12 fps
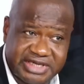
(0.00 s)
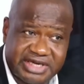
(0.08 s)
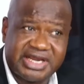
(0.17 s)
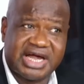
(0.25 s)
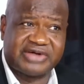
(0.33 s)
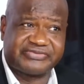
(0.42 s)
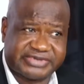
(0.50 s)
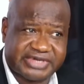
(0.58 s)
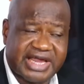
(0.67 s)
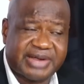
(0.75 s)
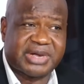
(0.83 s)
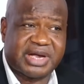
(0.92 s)
still have
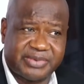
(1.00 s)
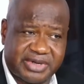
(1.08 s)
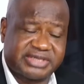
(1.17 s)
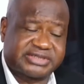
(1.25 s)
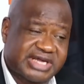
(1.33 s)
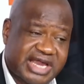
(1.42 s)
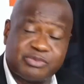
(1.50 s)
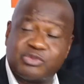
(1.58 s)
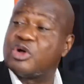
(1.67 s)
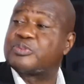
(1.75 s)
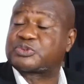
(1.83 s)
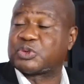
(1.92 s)
time
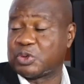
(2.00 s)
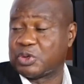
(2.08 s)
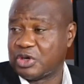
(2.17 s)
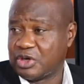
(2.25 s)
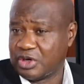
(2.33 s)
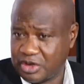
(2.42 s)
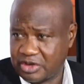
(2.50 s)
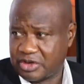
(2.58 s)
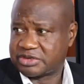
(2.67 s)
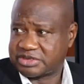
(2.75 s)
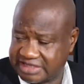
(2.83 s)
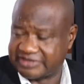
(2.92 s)
up to
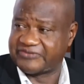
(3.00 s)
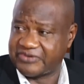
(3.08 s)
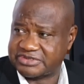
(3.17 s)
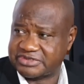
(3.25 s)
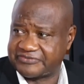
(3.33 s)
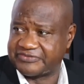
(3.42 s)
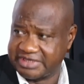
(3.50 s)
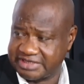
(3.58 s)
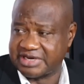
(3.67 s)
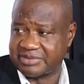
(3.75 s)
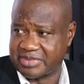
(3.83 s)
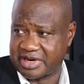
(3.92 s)
31st of
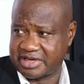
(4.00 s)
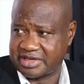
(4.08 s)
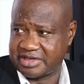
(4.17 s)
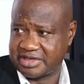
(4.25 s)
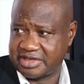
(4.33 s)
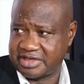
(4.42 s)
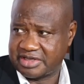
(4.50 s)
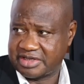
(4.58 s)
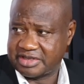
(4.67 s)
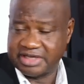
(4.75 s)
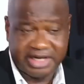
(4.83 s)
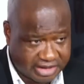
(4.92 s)
December
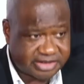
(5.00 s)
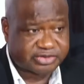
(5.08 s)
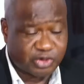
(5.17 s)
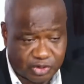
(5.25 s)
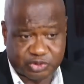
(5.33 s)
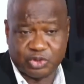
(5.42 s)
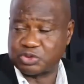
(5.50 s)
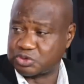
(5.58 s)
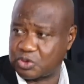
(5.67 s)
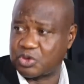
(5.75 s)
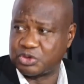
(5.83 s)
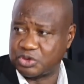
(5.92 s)

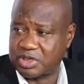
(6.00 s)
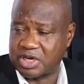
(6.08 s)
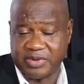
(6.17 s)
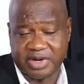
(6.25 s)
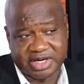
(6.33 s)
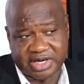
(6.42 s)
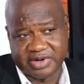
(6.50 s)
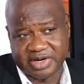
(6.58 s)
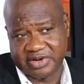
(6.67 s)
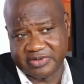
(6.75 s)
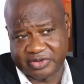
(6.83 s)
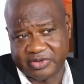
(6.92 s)
to conduct
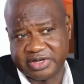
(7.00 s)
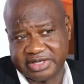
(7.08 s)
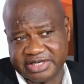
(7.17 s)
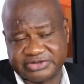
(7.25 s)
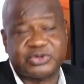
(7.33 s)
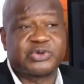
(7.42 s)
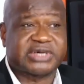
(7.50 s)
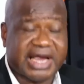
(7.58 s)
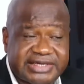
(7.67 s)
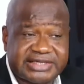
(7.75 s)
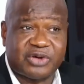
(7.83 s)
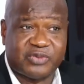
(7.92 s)
our Congress. So
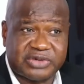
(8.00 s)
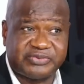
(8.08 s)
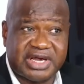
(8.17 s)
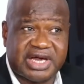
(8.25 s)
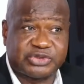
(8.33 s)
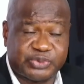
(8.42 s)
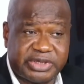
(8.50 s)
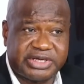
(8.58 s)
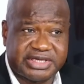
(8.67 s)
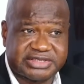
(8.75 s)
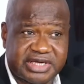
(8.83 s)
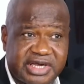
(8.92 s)
right now what we are
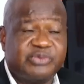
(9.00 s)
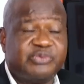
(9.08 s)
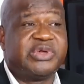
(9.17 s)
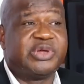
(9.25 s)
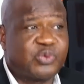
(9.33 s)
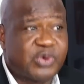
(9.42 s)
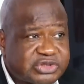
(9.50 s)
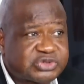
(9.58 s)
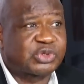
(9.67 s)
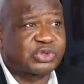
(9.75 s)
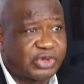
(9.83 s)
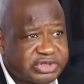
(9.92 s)
doing is we want
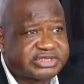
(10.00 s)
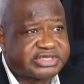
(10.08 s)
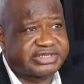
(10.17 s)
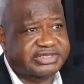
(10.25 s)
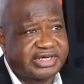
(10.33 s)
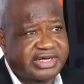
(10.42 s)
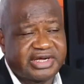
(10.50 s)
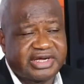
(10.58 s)
to launch it